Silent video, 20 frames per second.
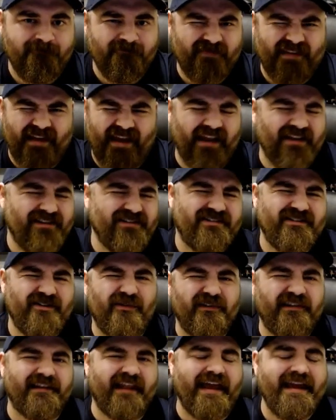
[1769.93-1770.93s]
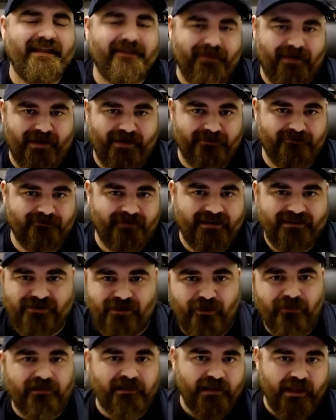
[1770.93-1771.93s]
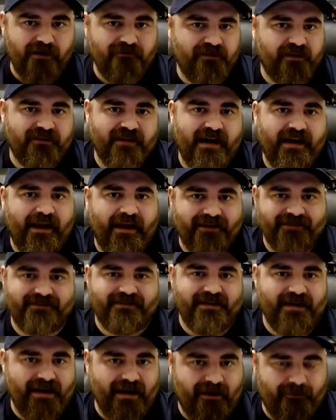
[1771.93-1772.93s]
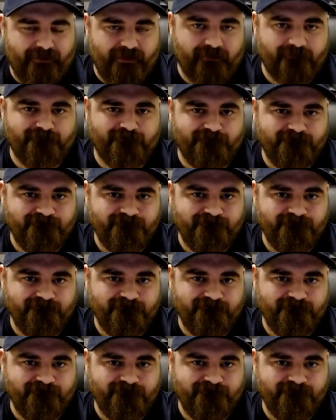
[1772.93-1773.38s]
And I just don't like that. I don't love that that has to happen.